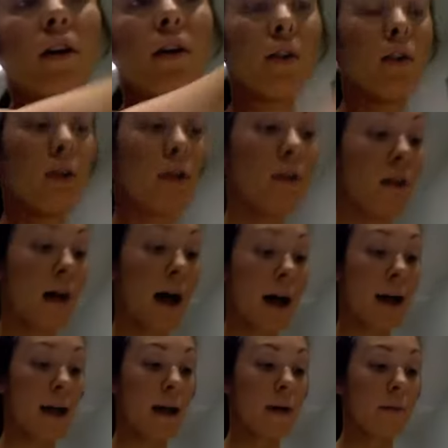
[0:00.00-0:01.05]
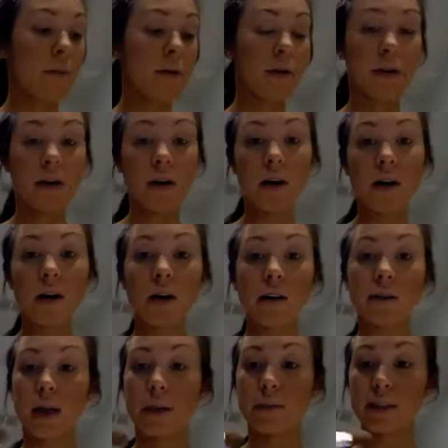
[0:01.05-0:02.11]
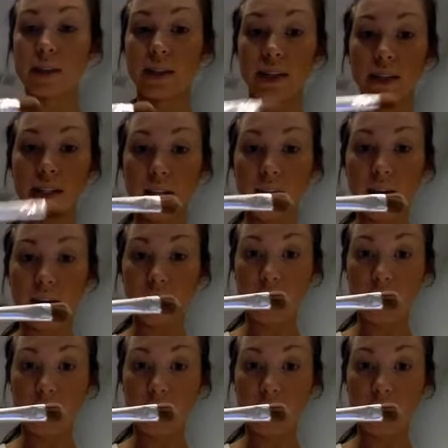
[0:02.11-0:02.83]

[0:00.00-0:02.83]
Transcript: your whole eye up. So I'm just going to take